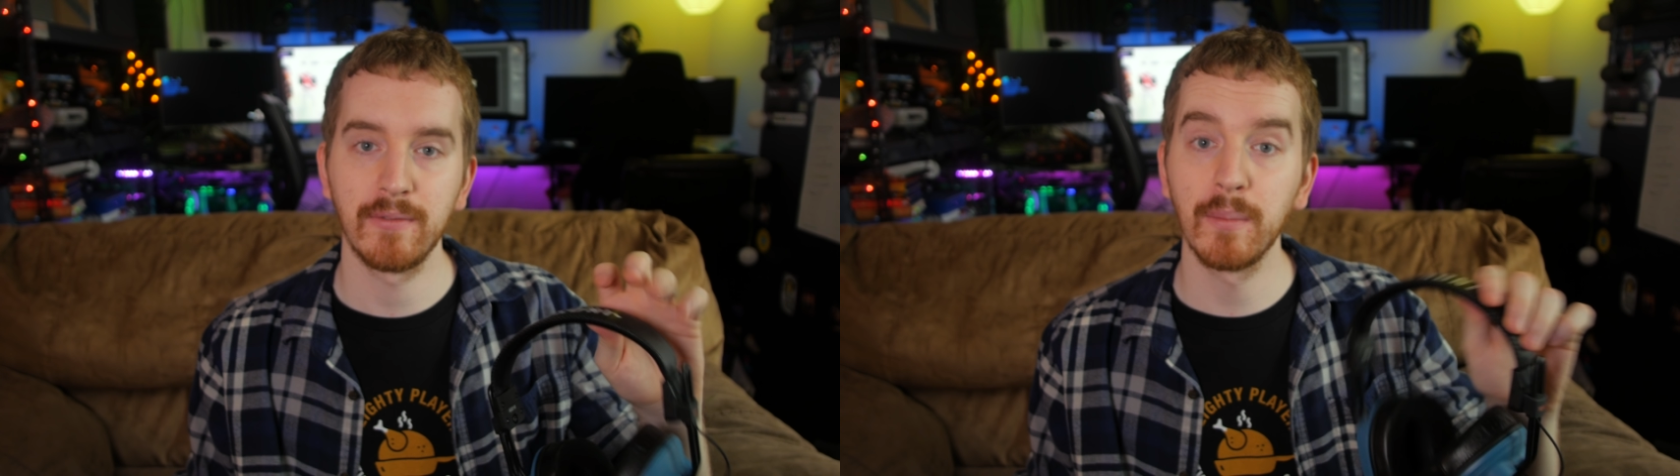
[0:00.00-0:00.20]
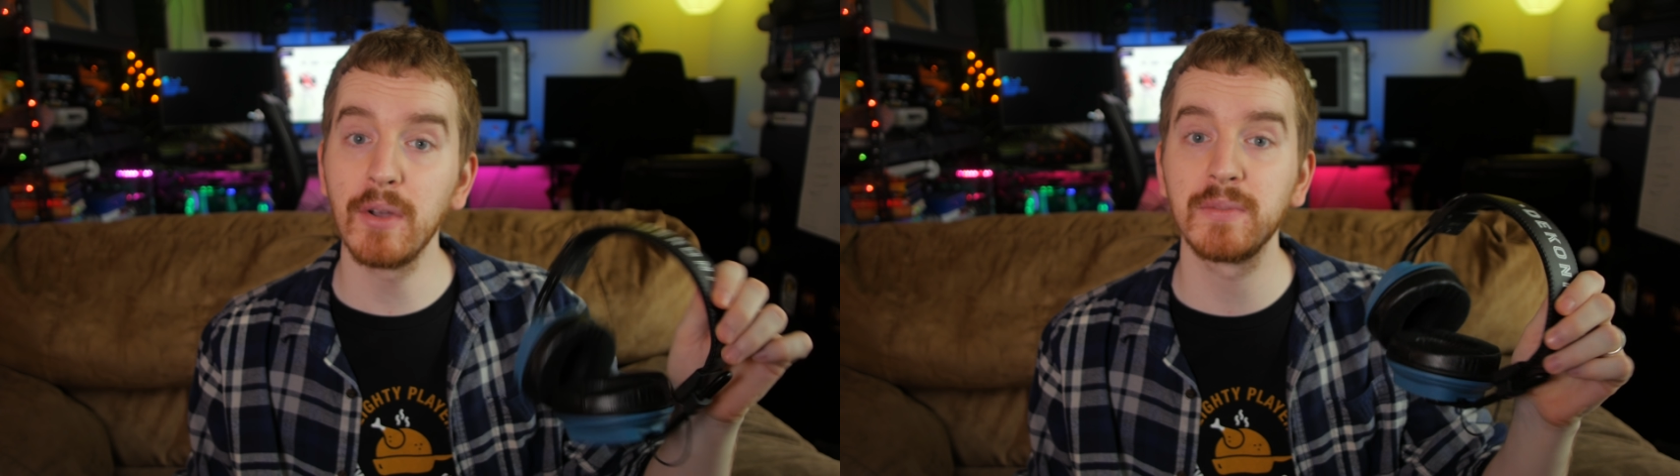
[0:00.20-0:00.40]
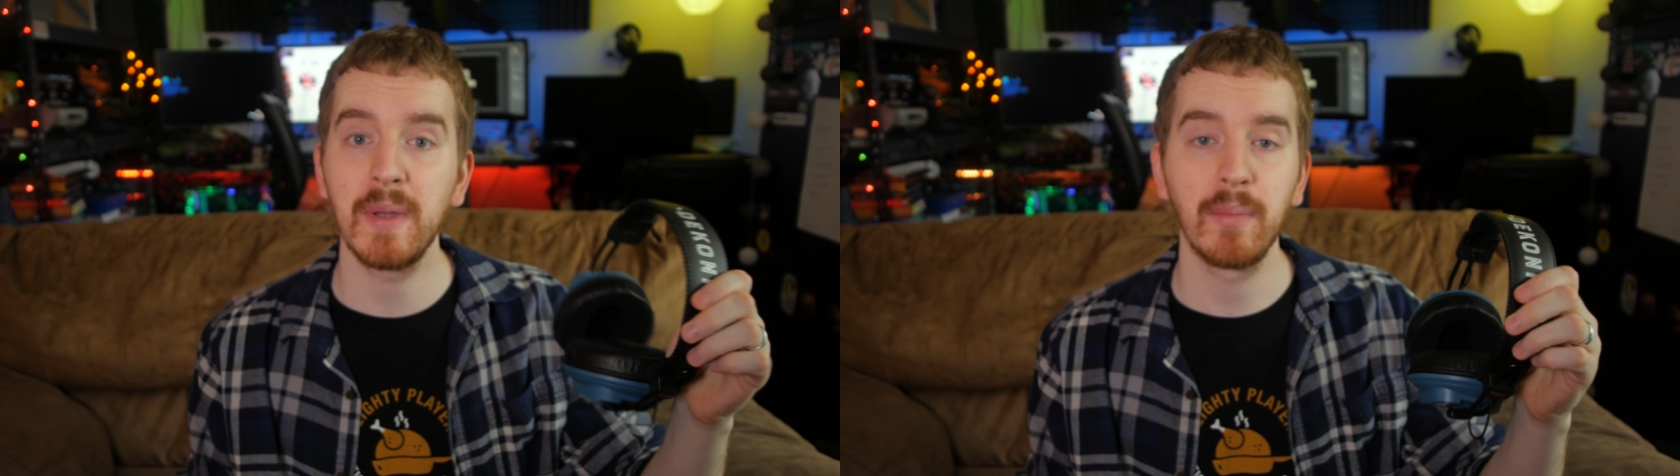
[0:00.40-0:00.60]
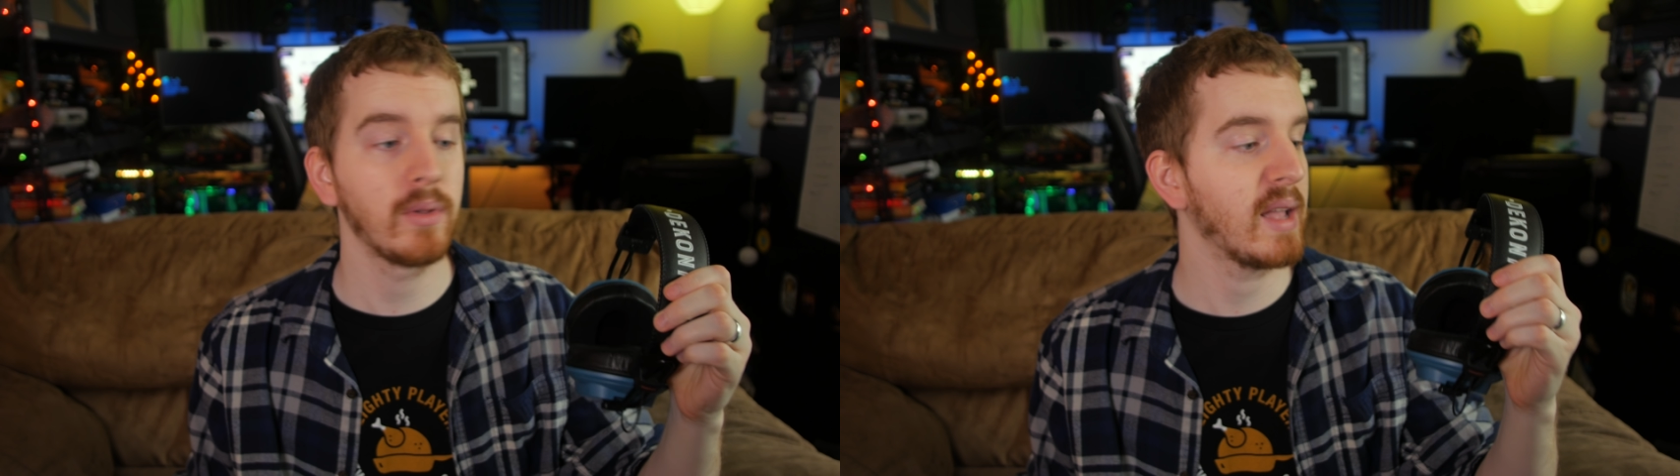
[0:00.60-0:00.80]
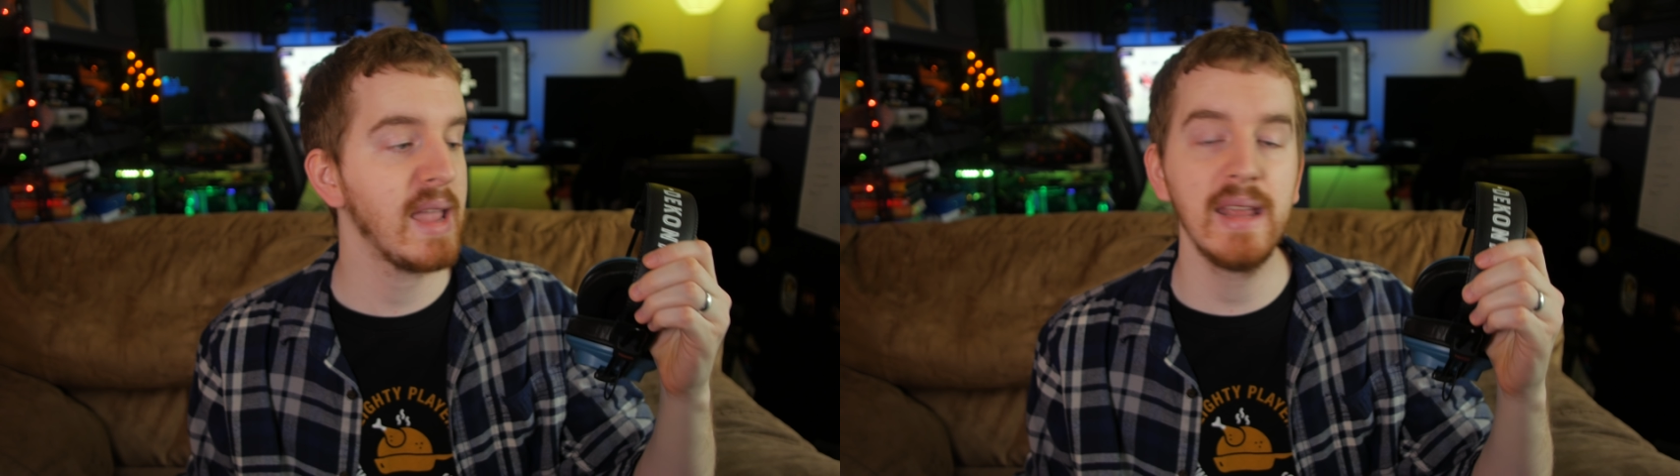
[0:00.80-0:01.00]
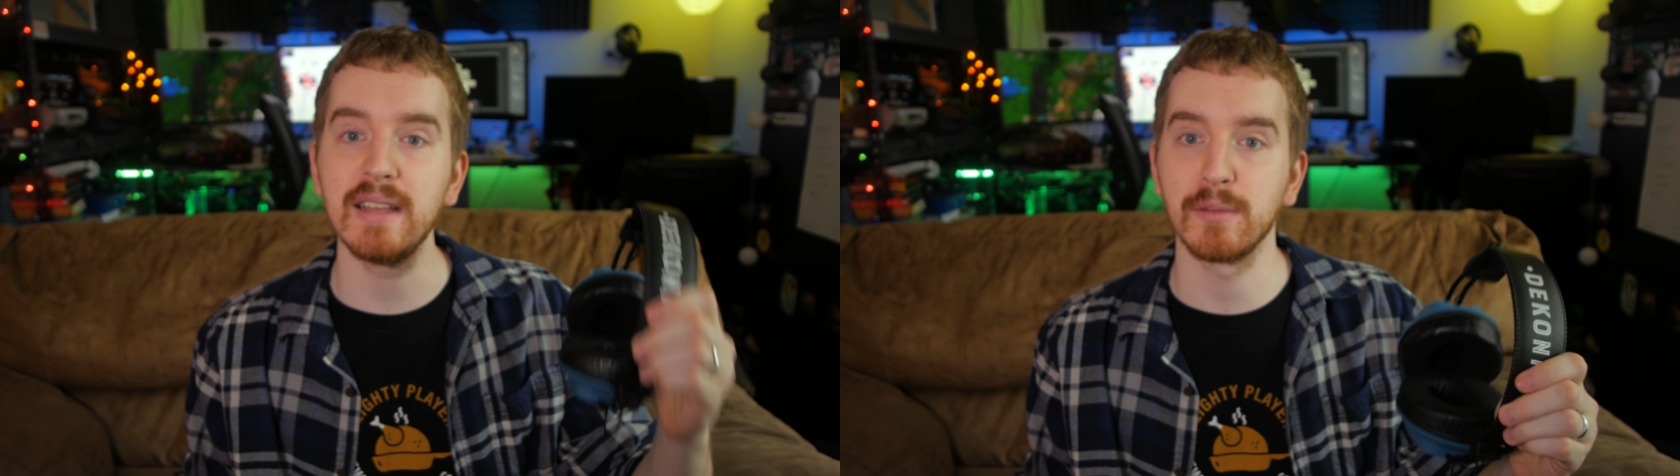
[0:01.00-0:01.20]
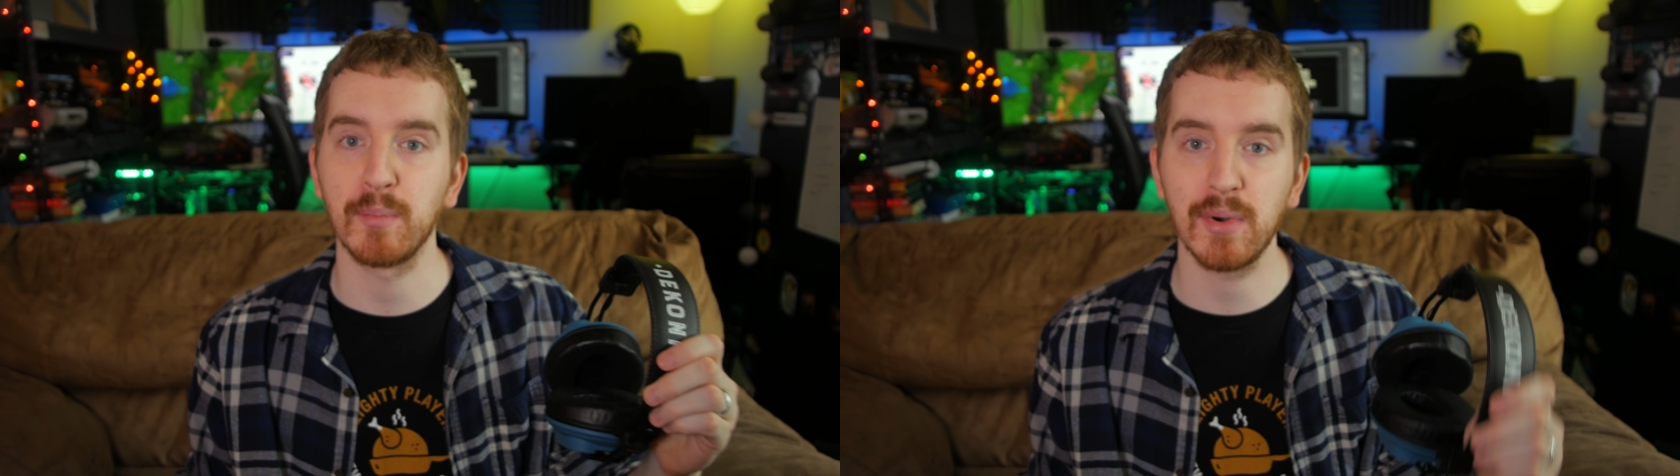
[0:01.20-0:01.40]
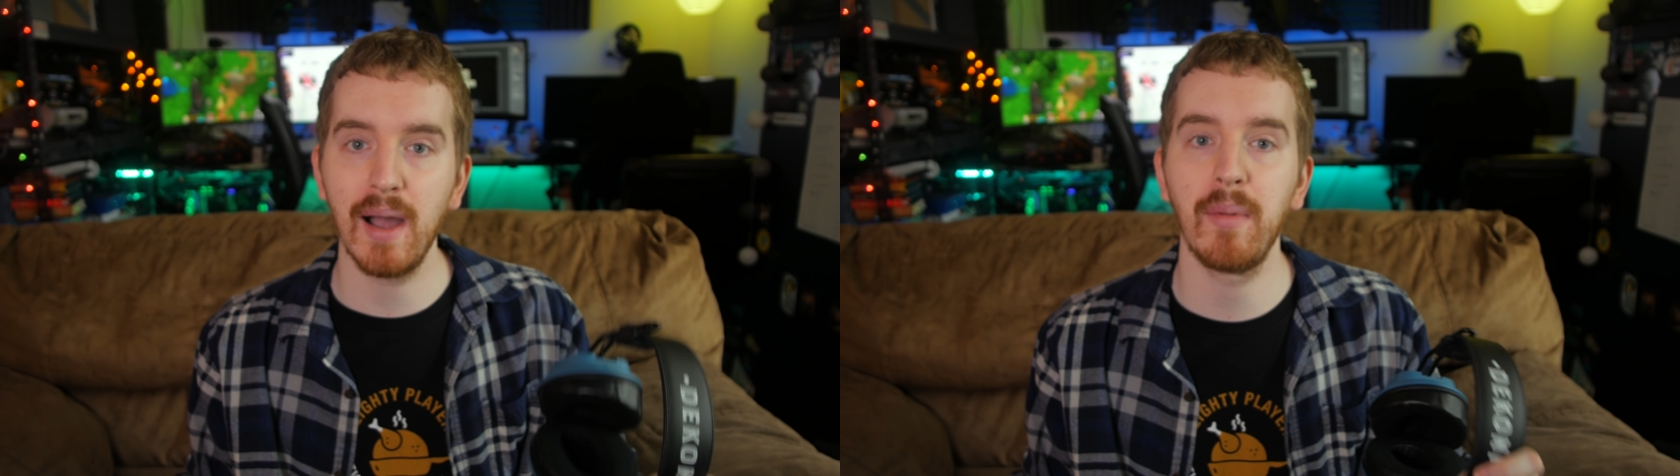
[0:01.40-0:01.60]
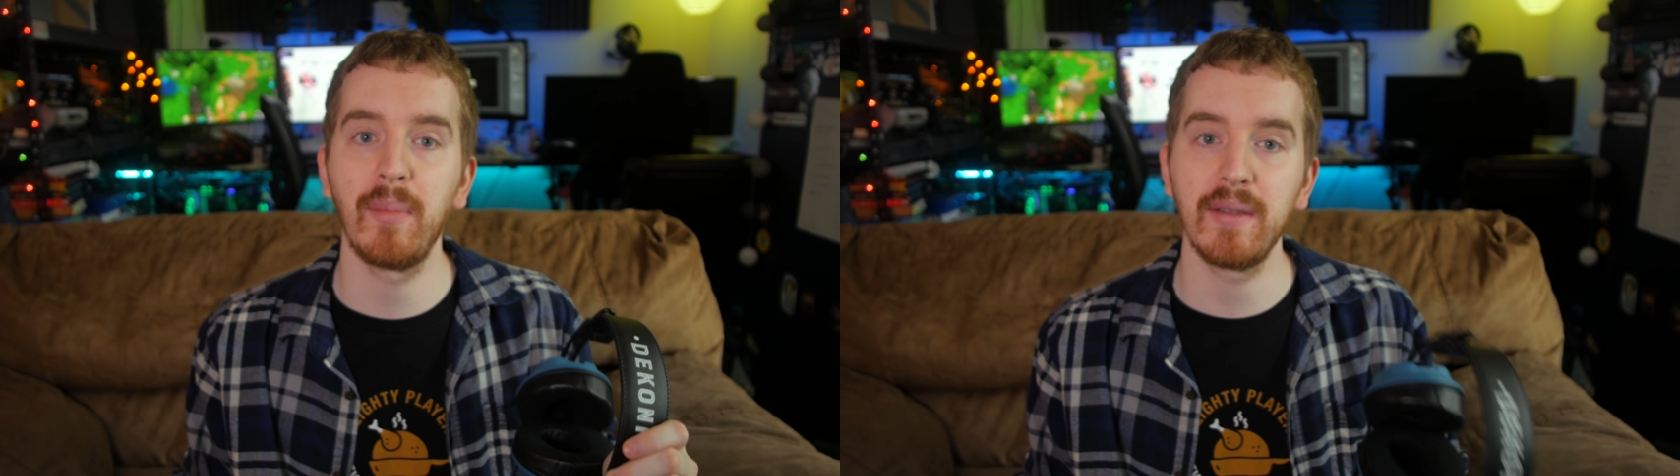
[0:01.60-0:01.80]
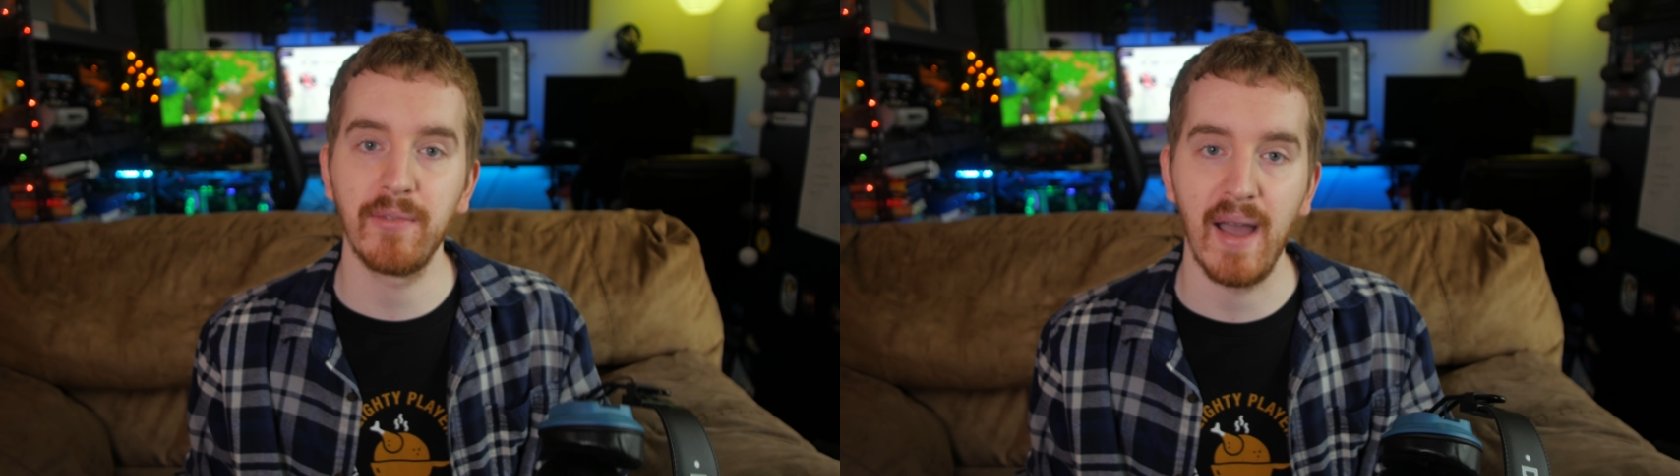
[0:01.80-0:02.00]
For most people, it is
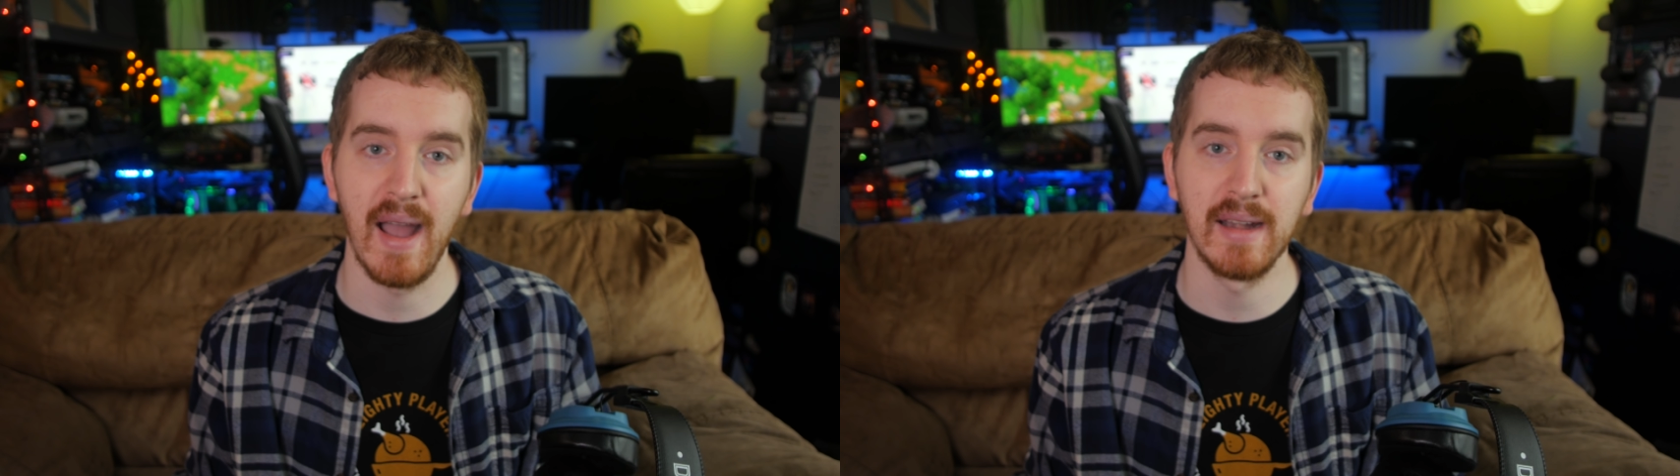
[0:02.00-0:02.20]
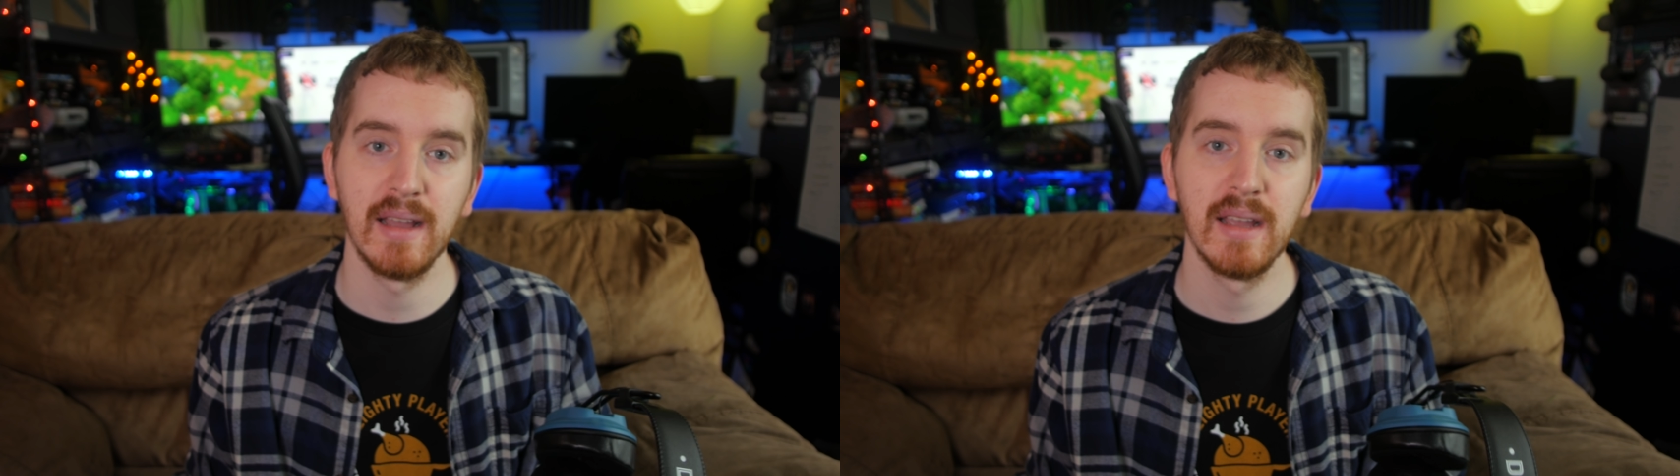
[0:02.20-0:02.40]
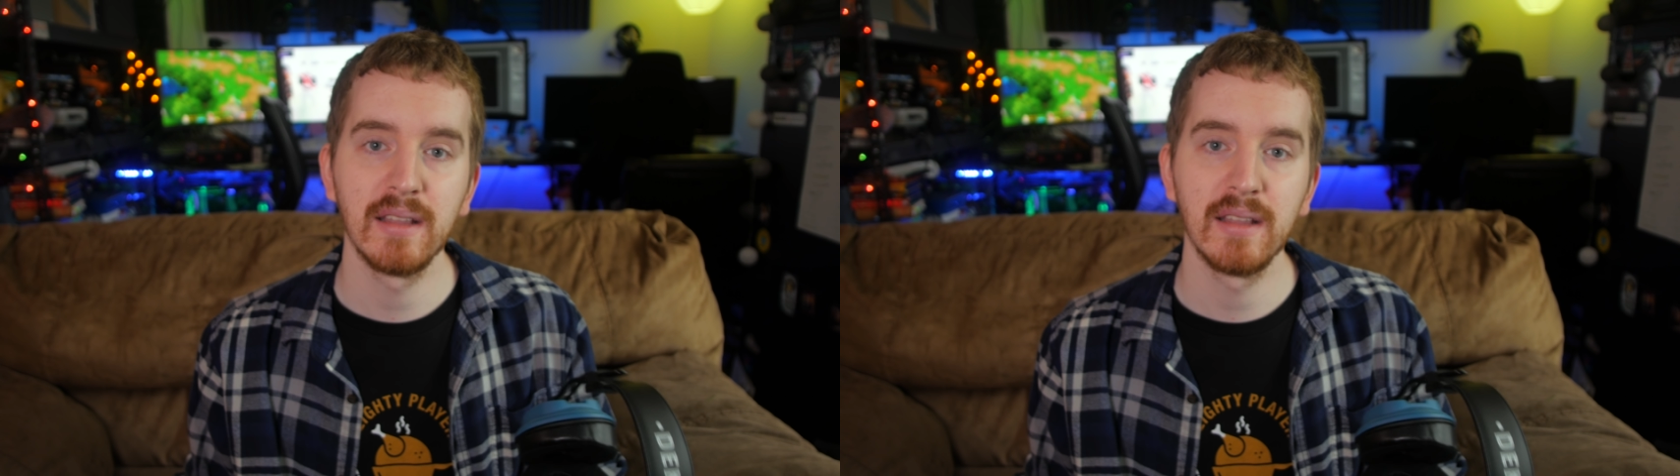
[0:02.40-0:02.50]
probably fine.